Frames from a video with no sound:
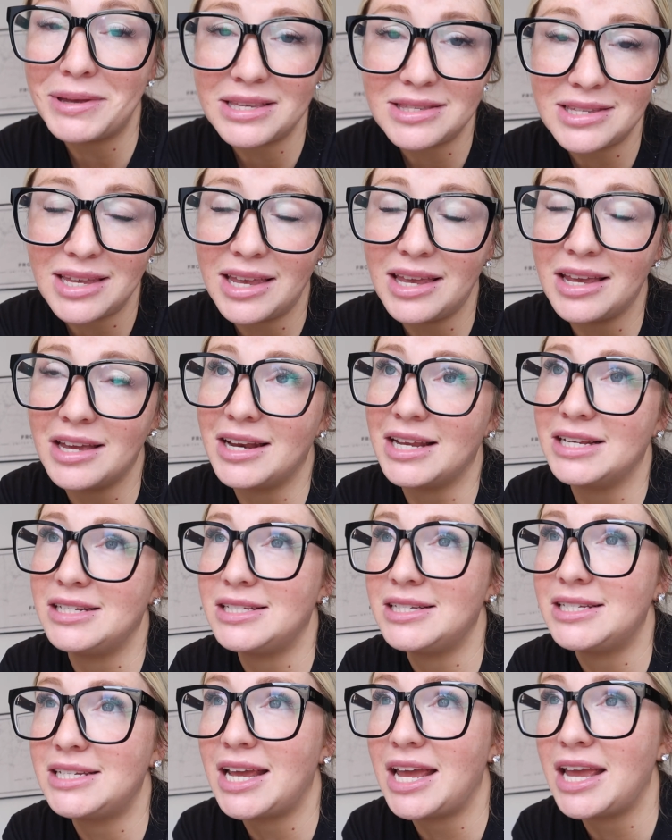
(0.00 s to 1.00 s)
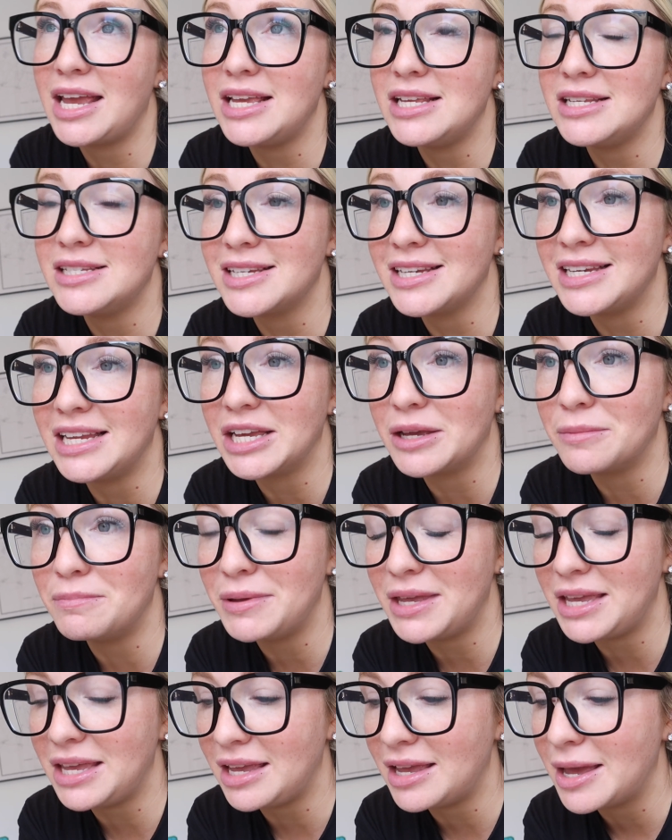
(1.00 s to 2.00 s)
busy and entertained and it can
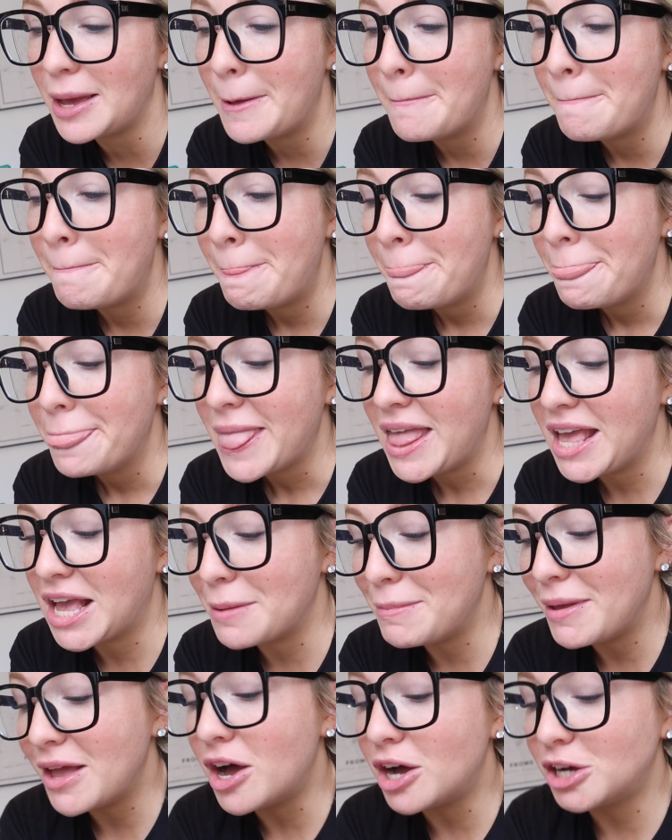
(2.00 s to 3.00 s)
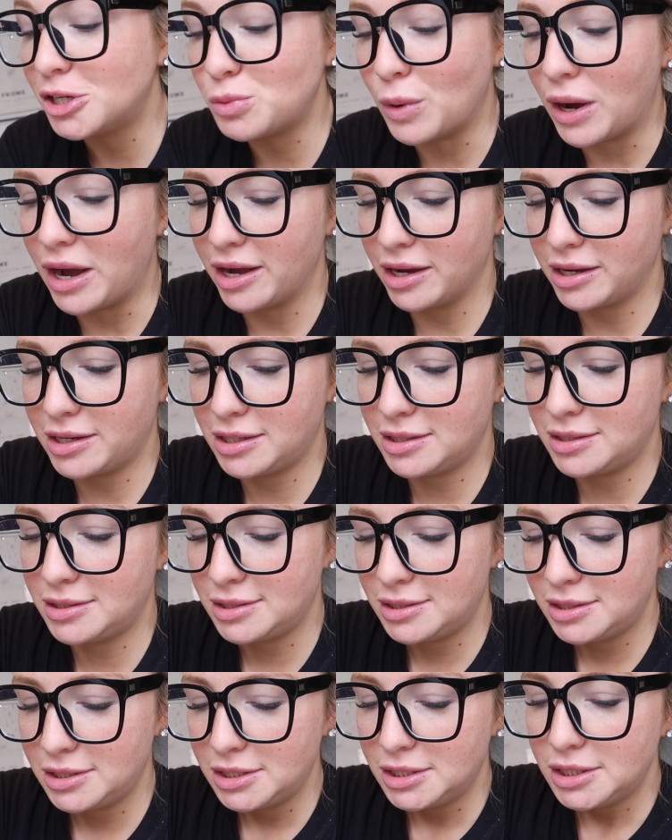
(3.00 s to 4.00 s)
be it can be hard work
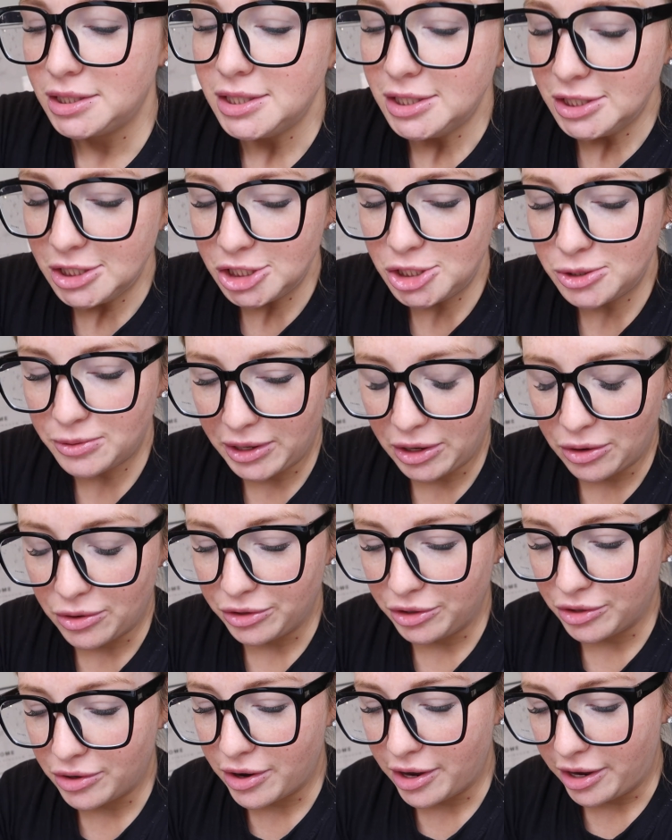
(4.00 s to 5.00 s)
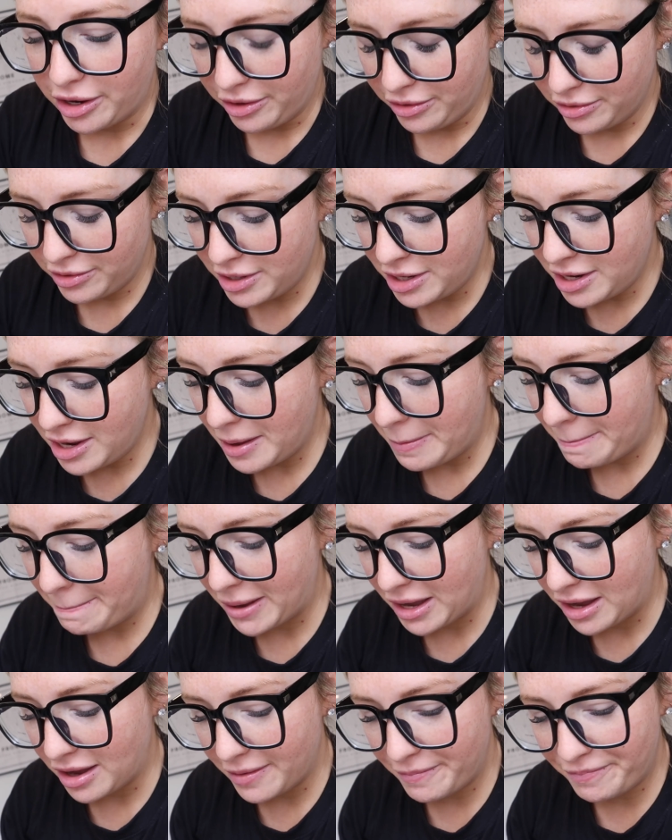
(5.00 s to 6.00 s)
doing it on your own.
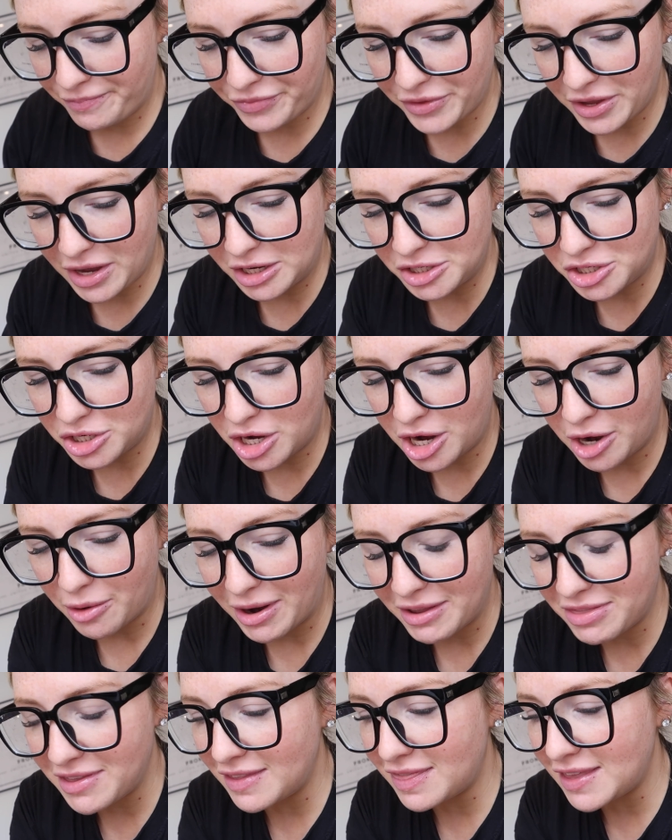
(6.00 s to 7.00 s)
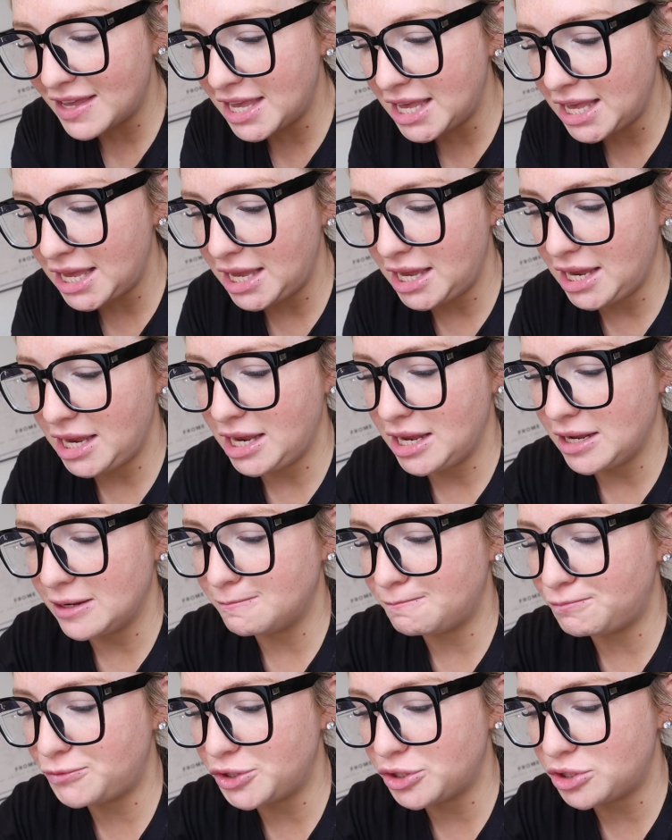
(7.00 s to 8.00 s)
But I don't know, I think the
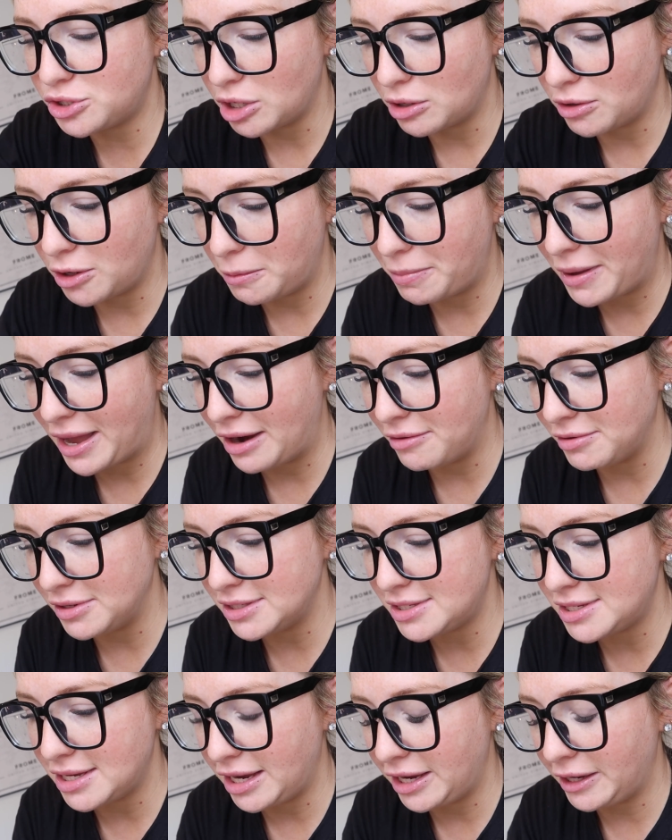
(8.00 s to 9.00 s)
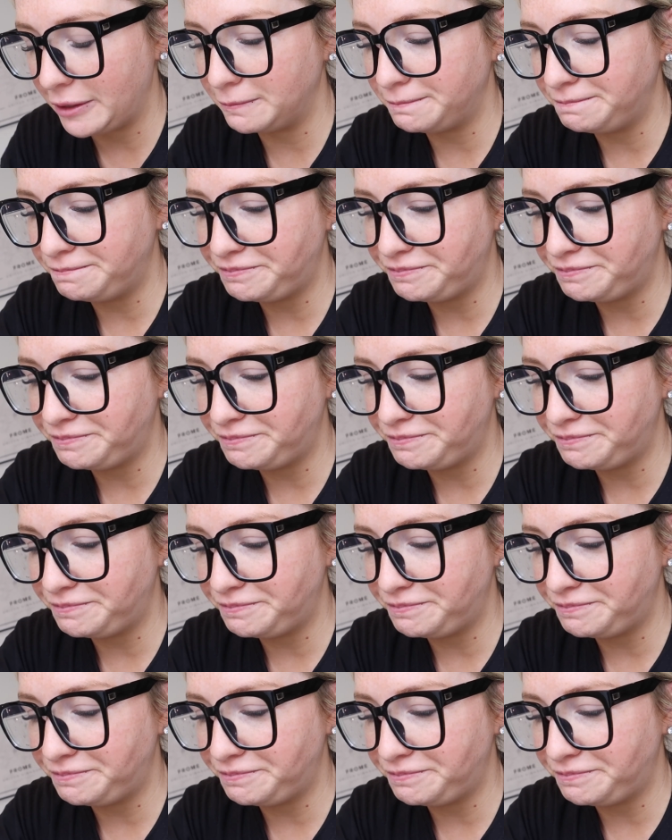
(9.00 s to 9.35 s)
key to solo parenting